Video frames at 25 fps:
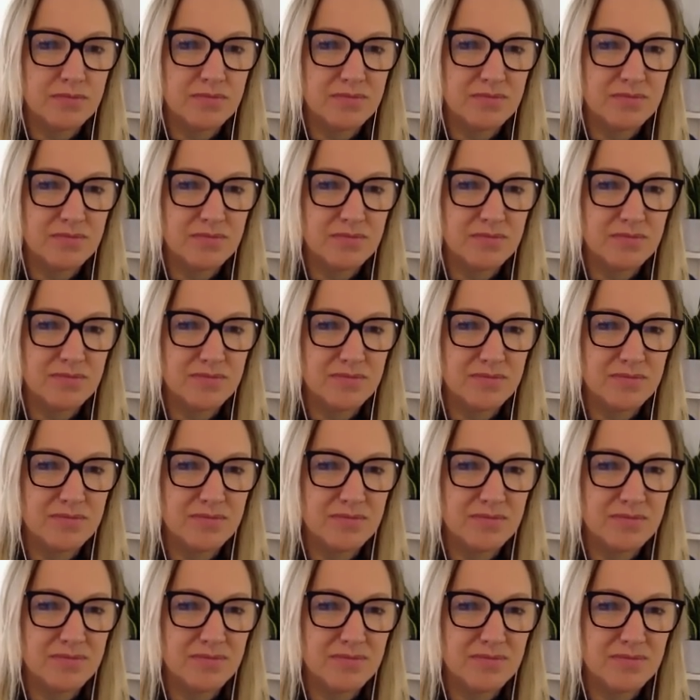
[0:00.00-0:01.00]

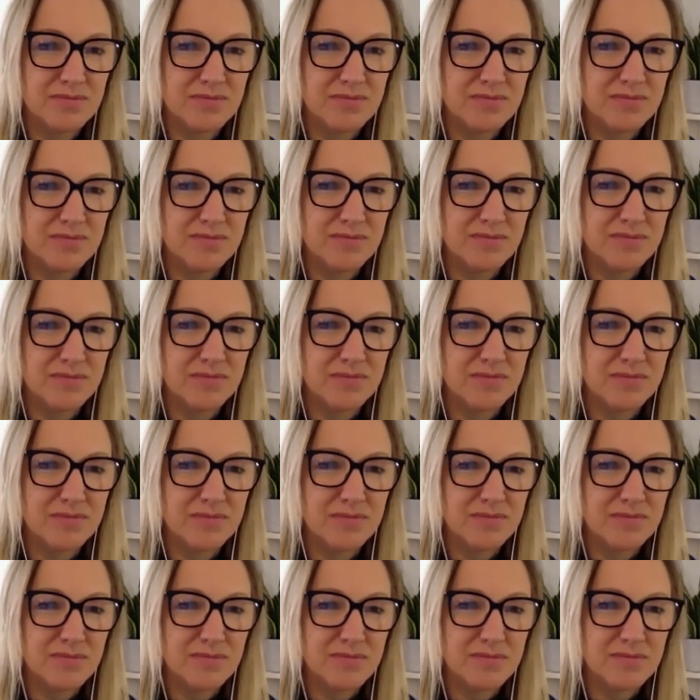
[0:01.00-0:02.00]

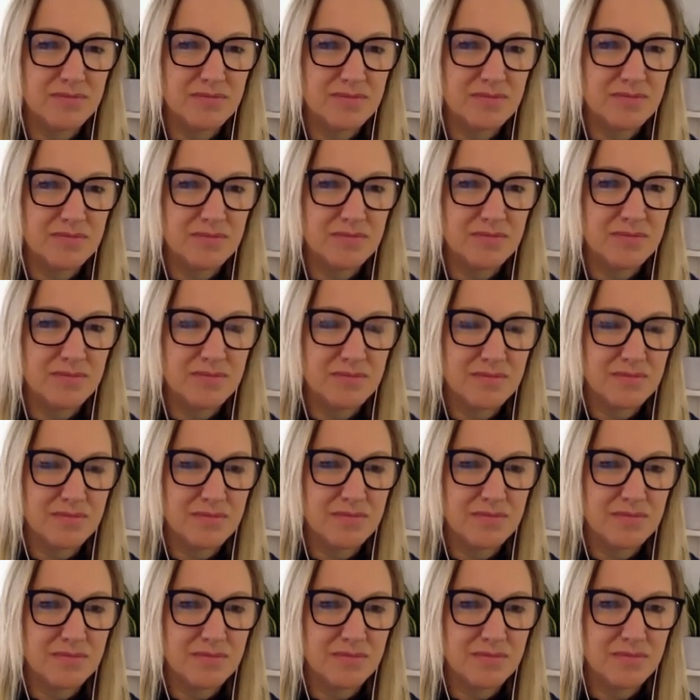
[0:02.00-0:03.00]

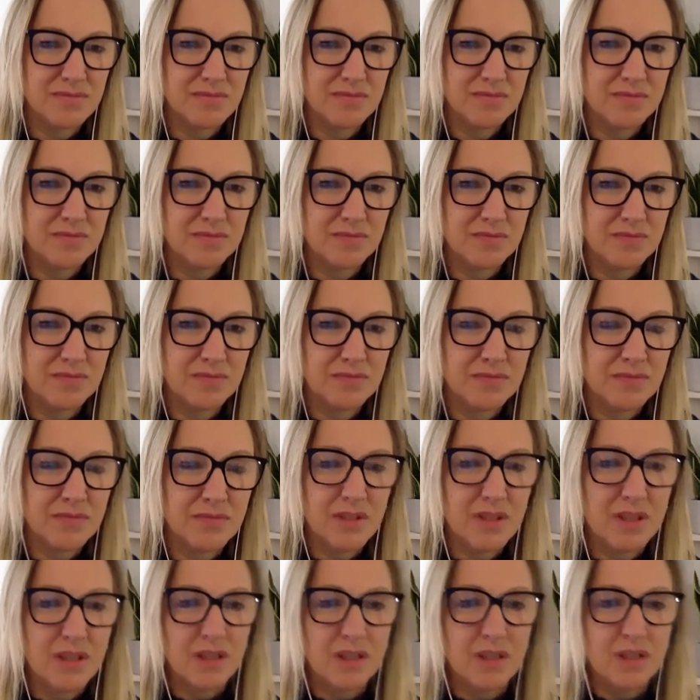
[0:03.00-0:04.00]

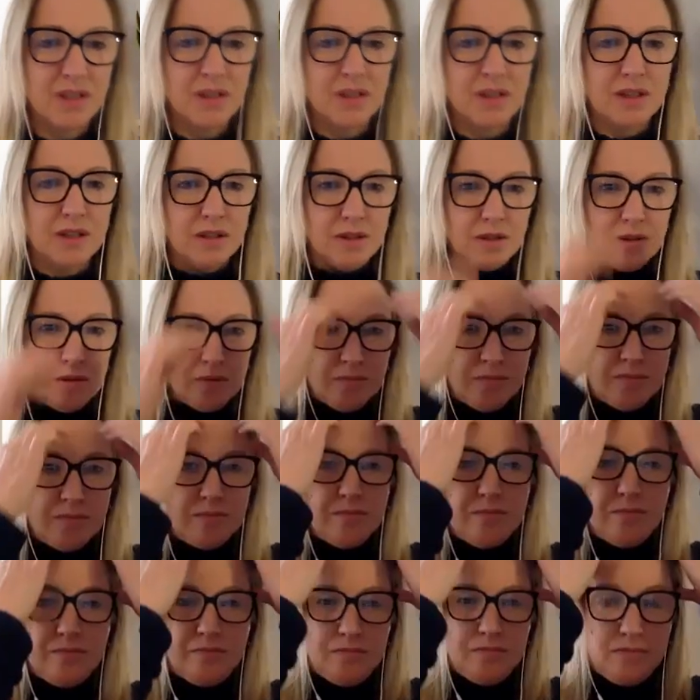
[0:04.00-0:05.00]

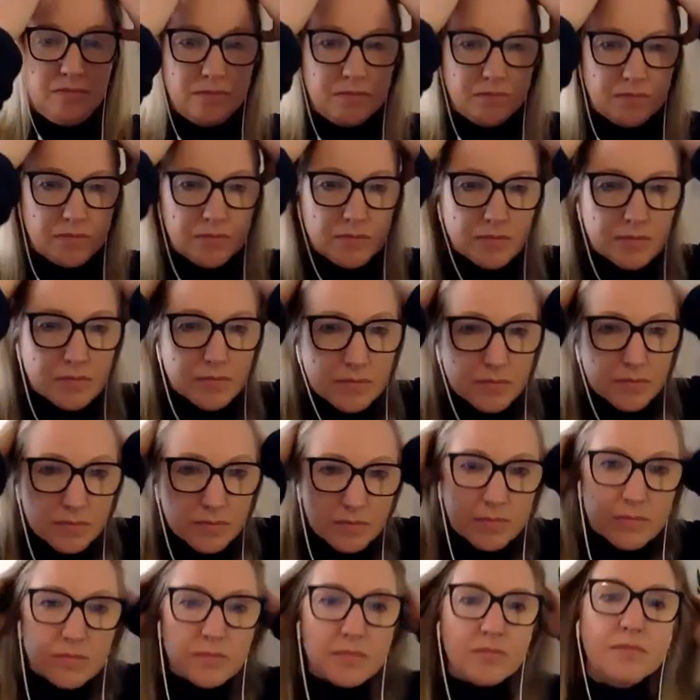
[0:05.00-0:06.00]

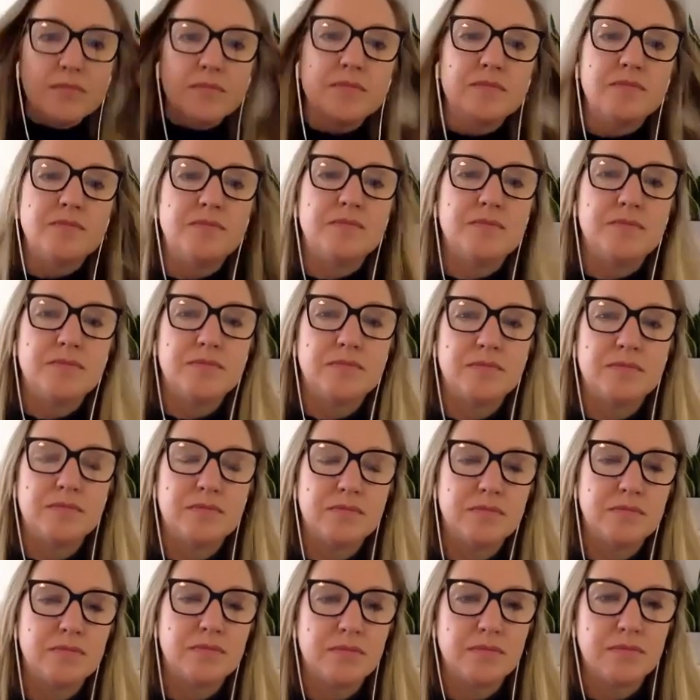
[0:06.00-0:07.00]

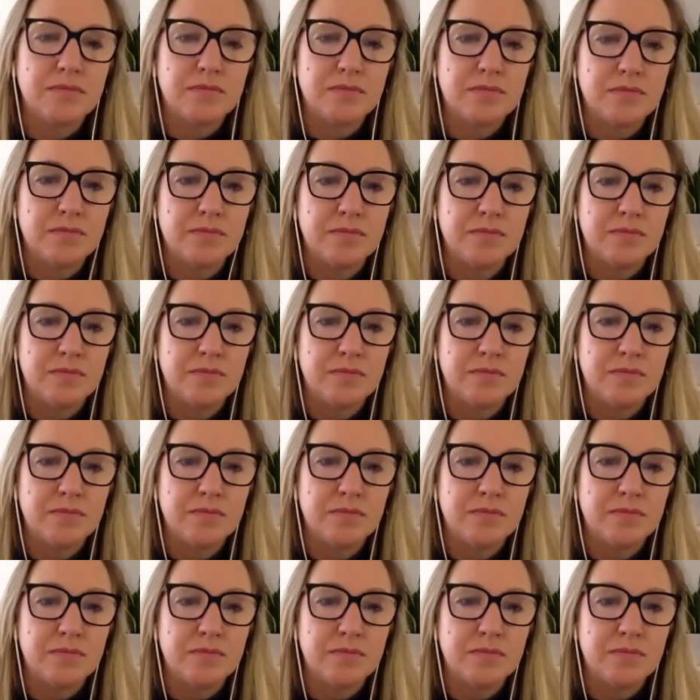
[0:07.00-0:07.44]
[no speech]